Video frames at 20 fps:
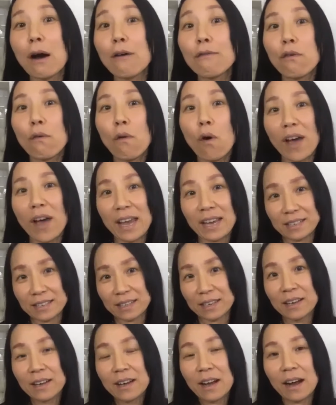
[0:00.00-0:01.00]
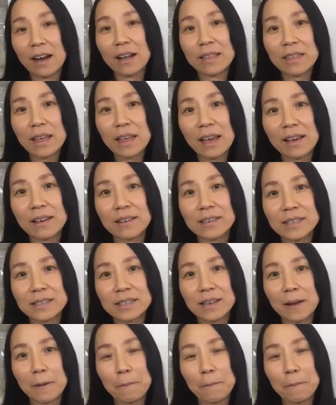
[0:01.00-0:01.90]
avoid things.